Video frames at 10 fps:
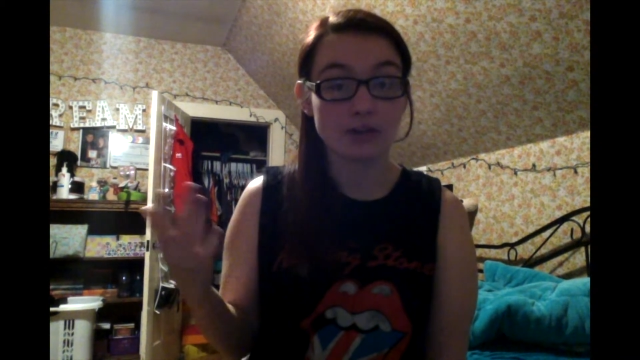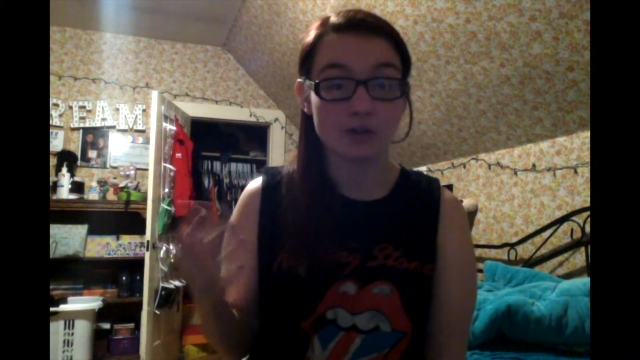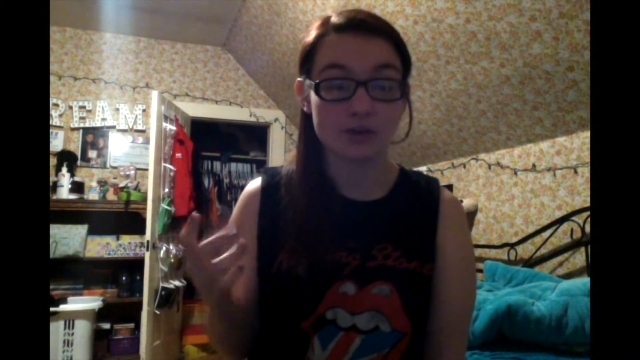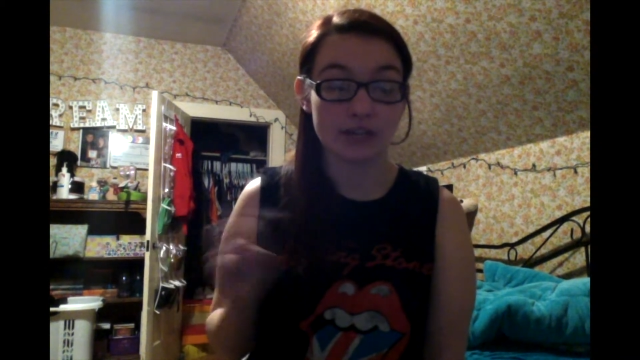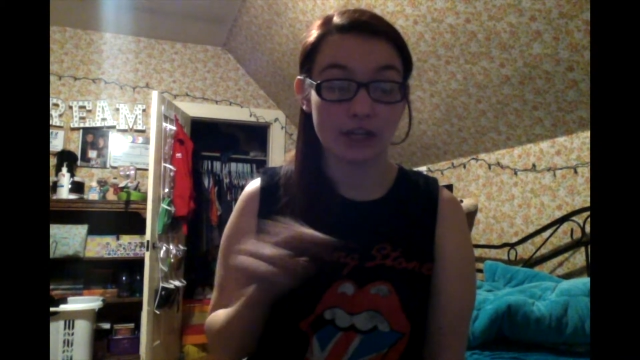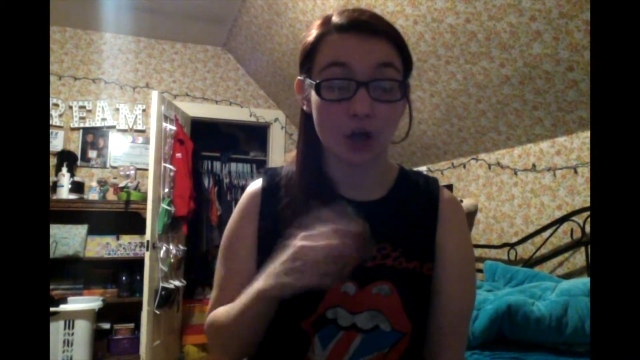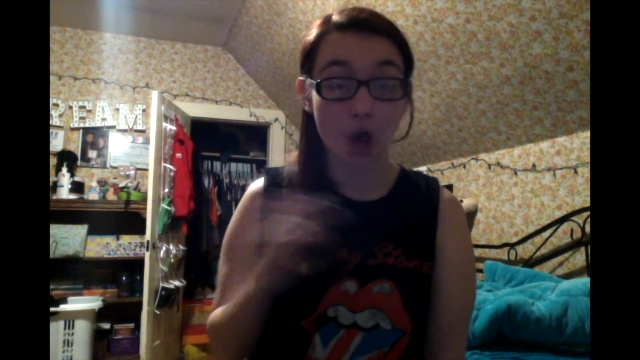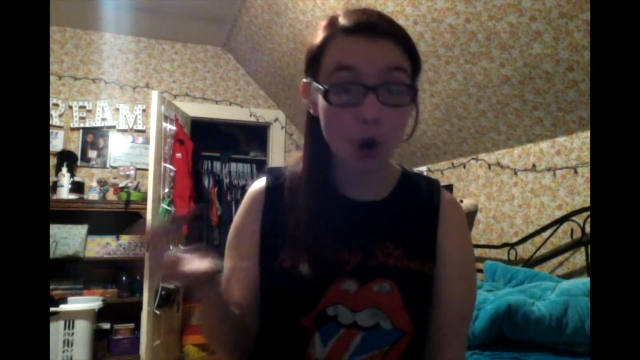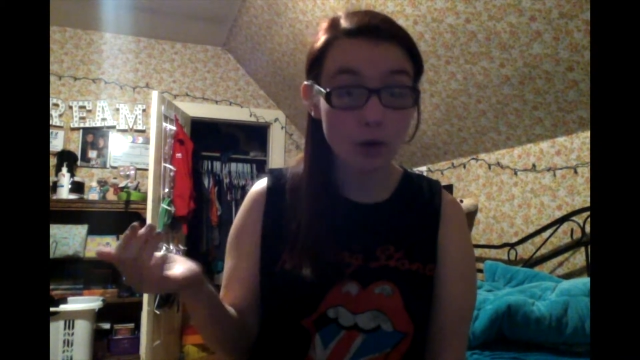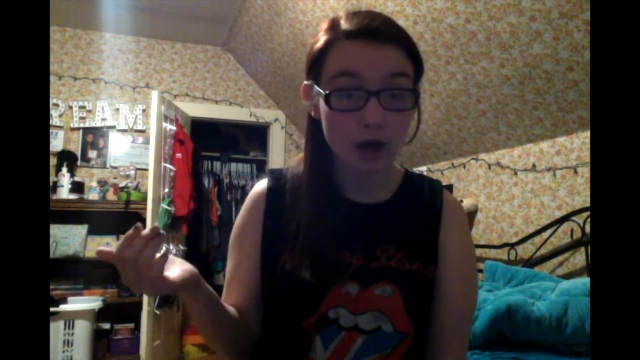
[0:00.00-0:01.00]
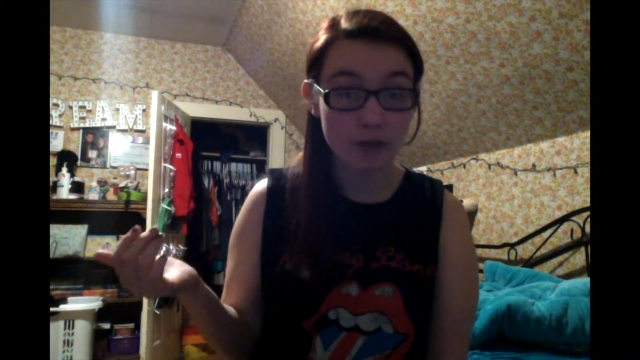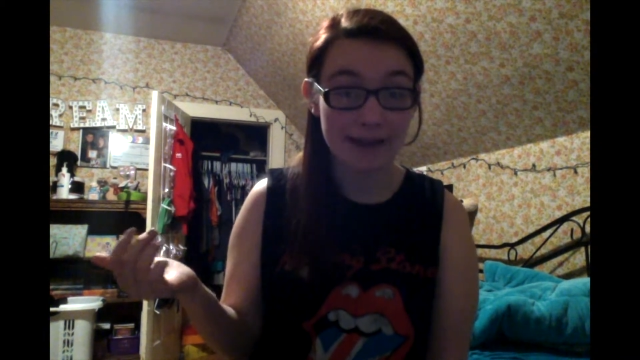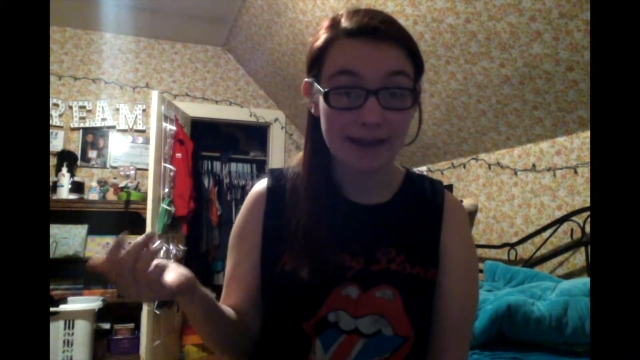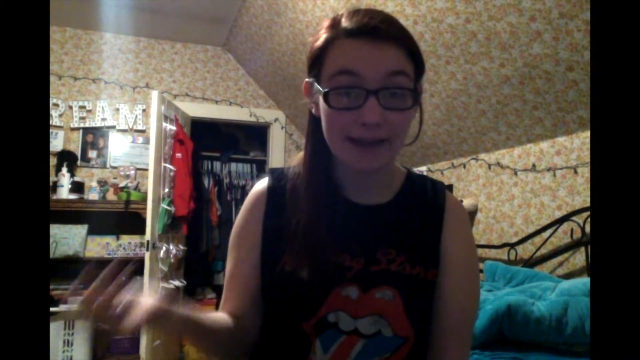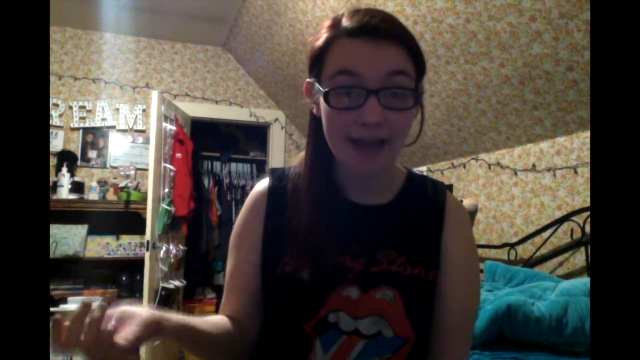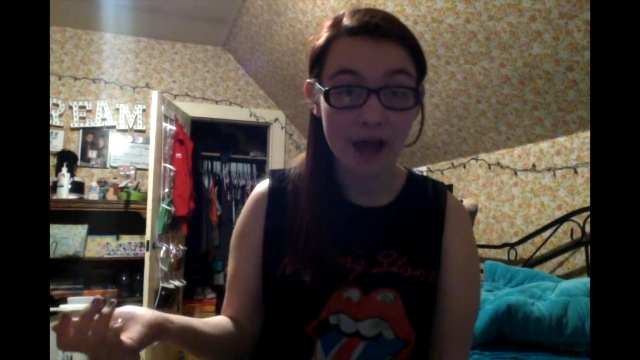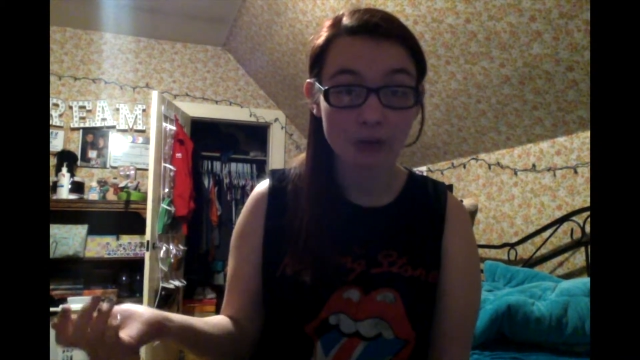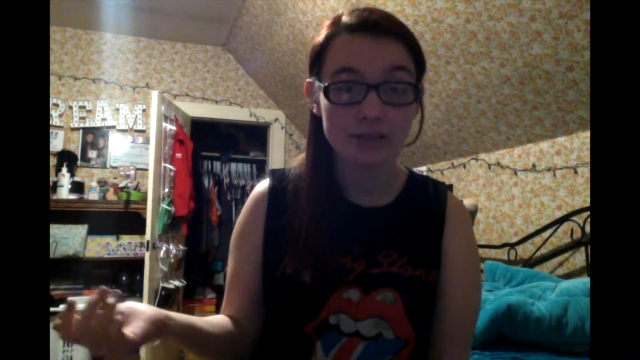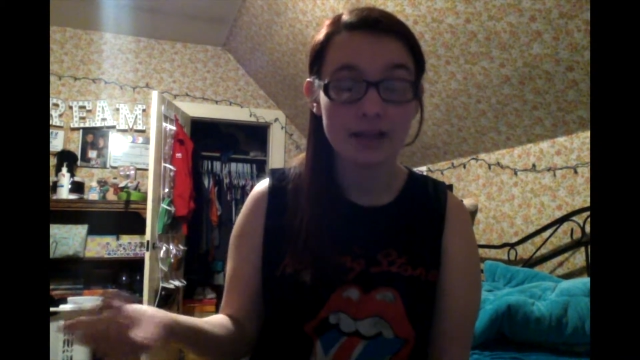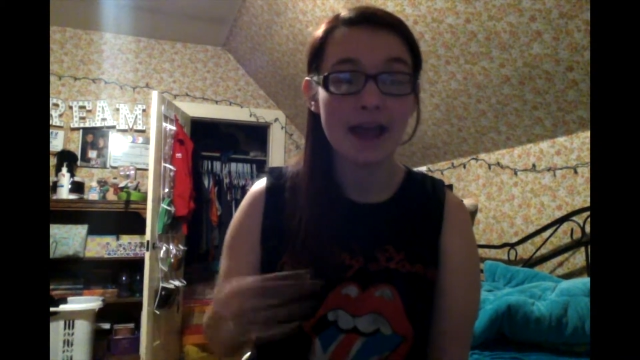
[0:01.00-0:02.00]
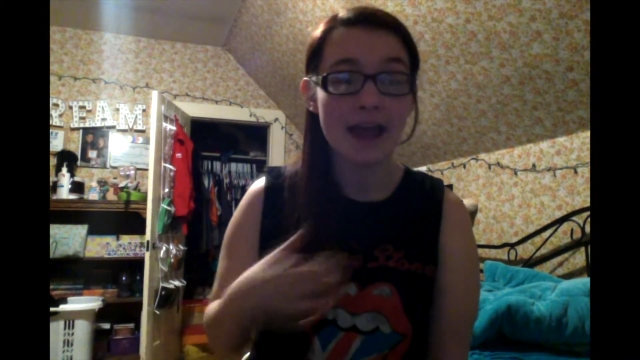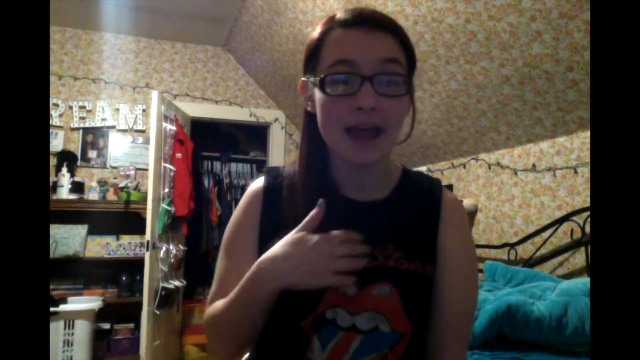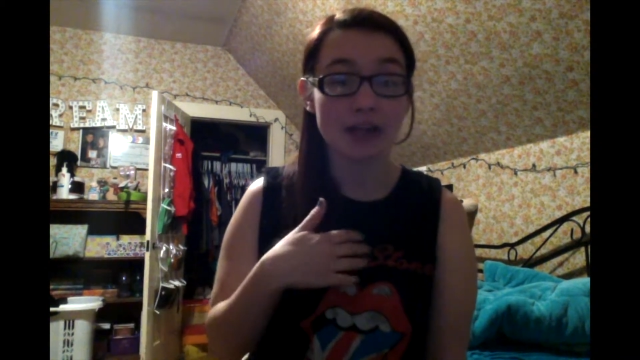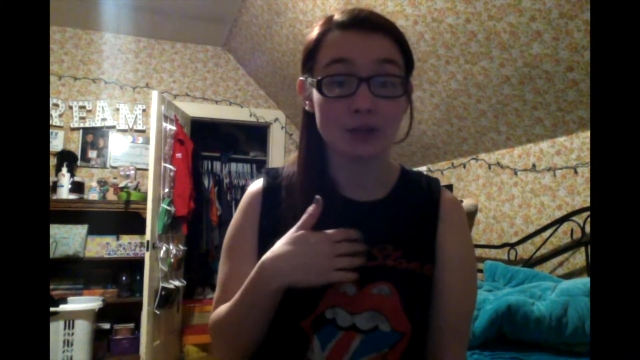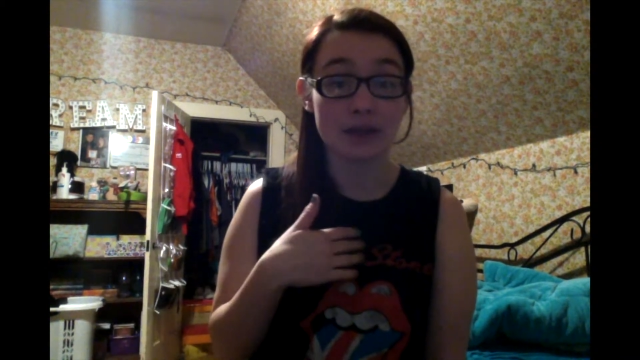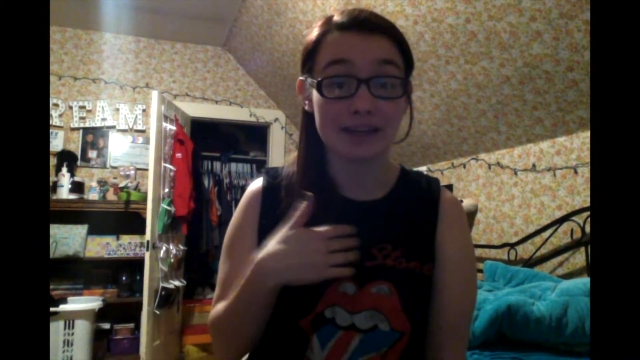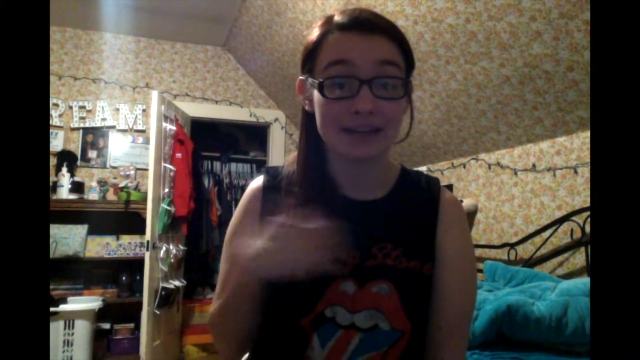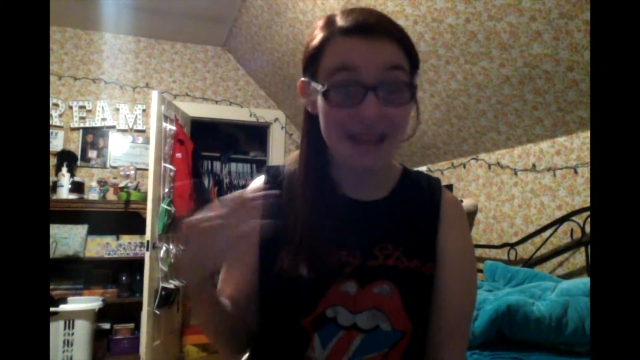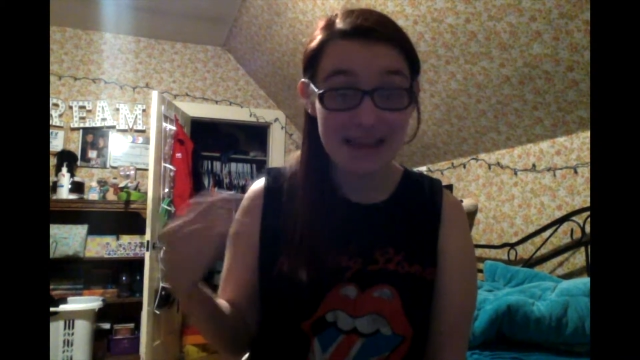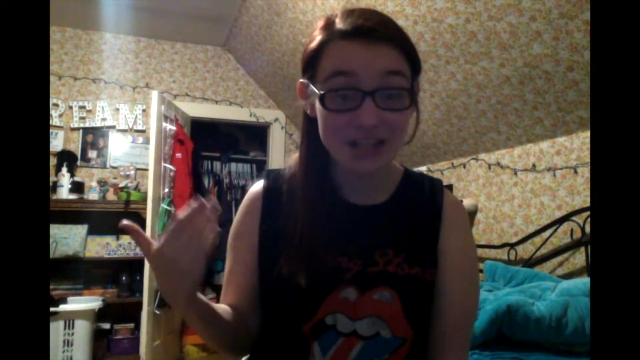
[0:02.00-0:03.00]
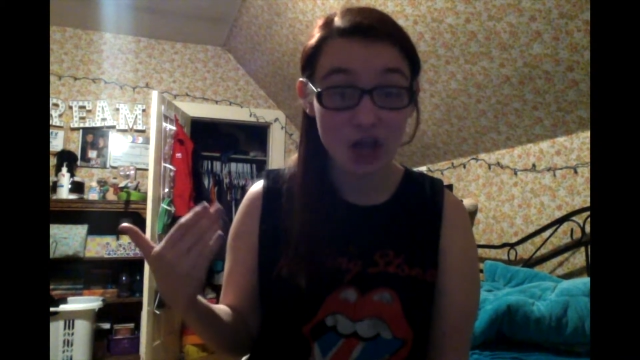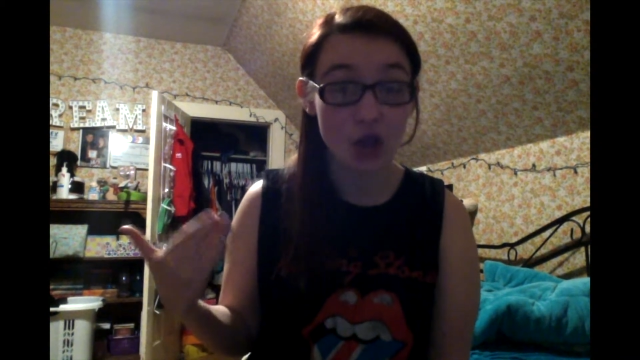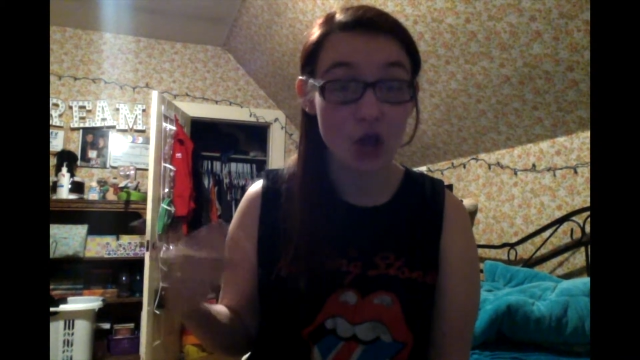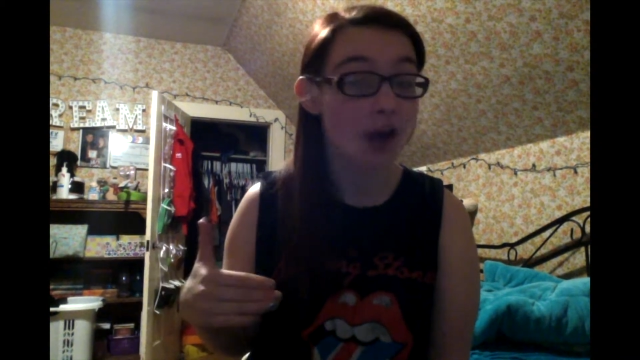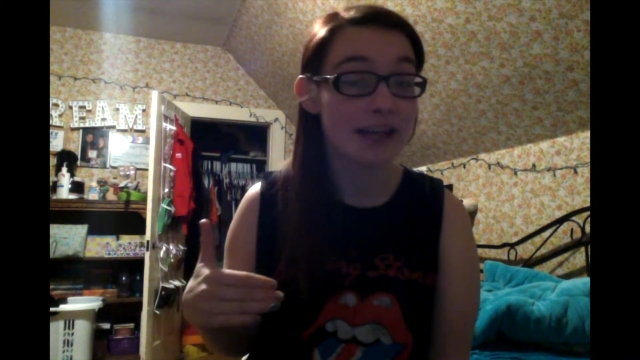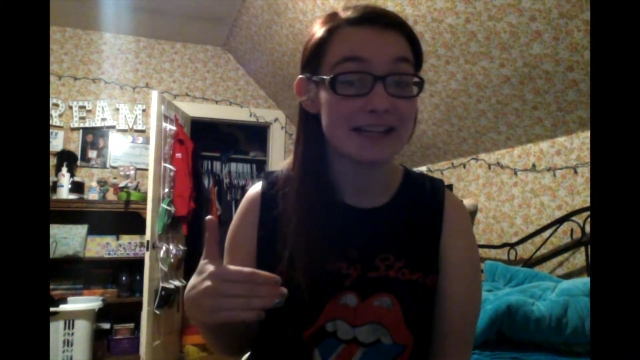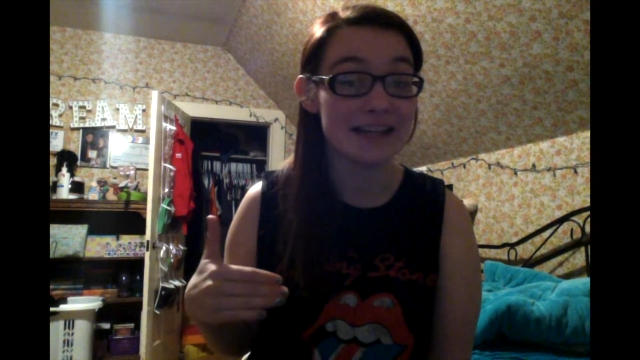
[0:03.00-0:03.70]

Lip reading: So there's a code on my account and you can't unlock it,